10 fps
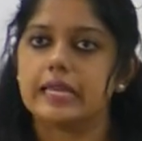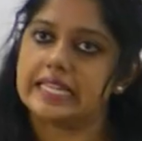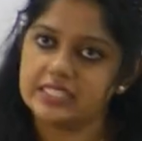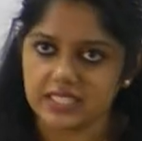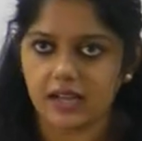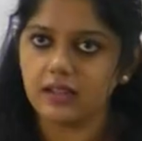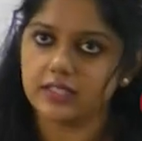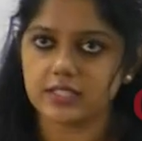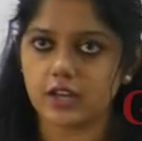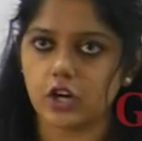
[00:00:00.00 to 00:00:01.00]
India.
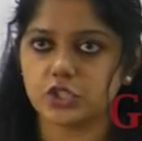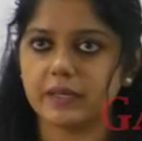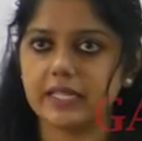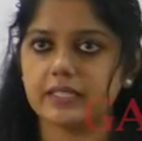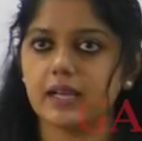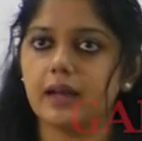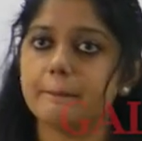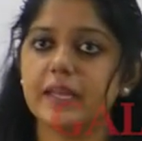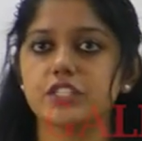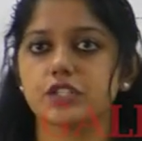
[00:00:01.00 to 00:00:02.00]
It is launched by India.
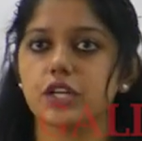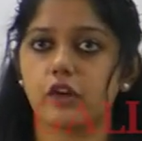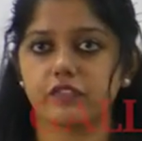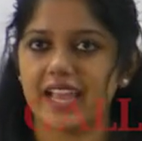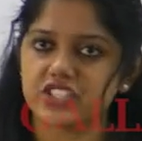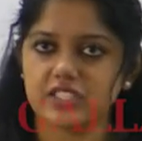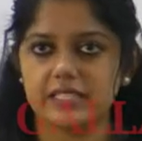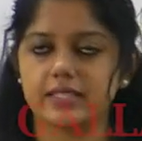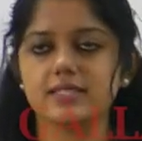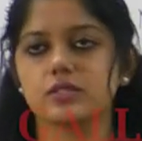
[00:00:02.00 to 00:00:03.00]
Ministry of
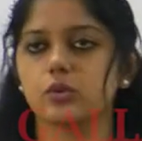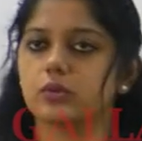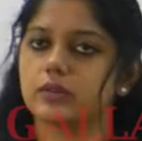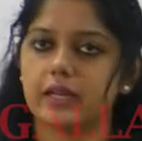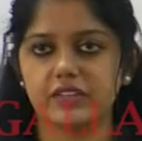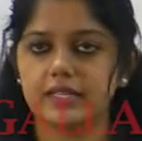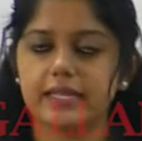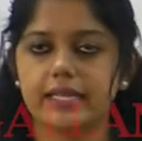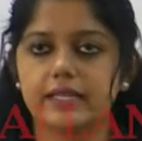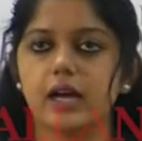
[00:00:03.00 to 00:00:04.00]
National, it is. So,
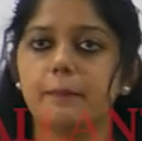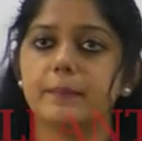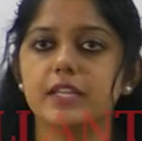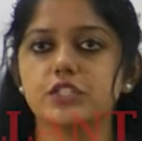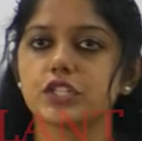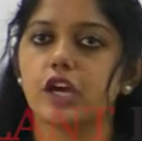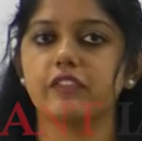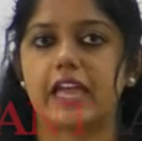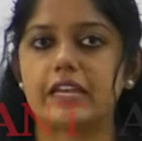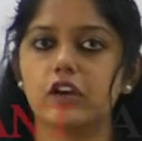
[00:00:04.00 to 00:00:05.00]
definitely India. Ministry of
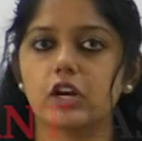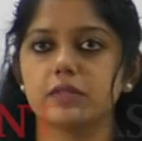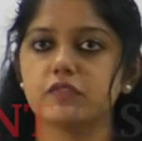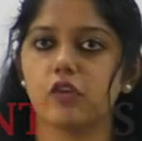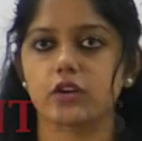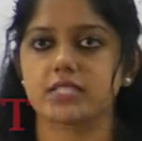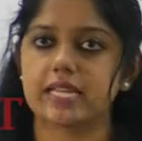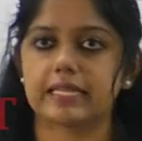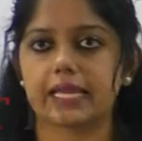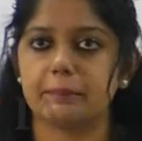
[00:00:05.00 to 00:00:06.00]
Environment, Forest
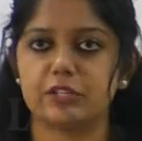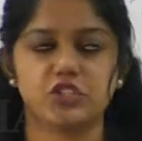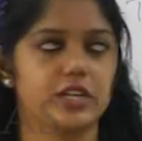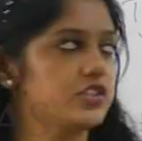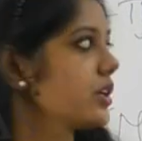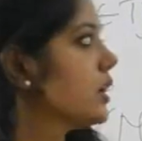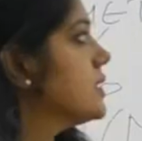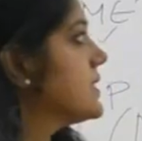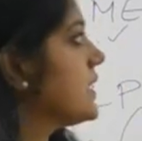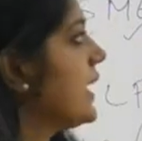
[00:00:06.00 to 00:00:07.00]
and Climate Change.
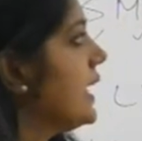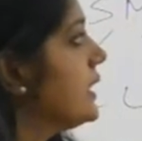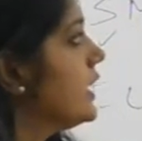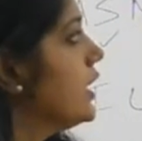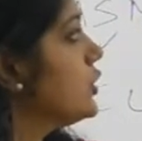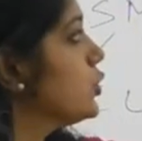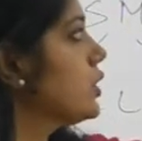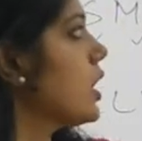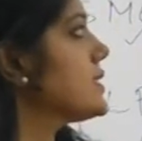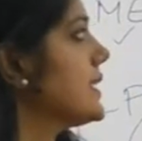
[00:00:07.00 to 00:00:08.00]
See, in the year
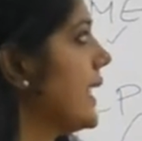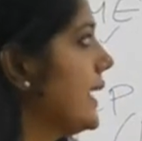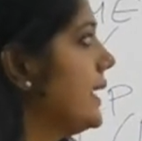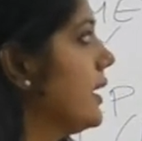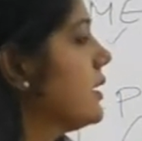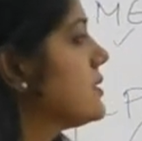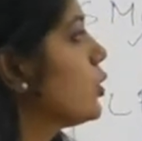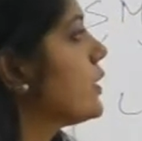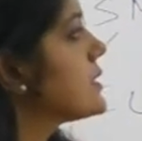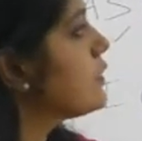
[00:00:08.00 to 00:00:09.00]
2019.
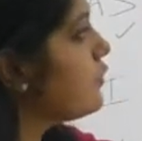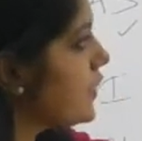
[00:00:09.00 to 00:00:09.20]
So, it is the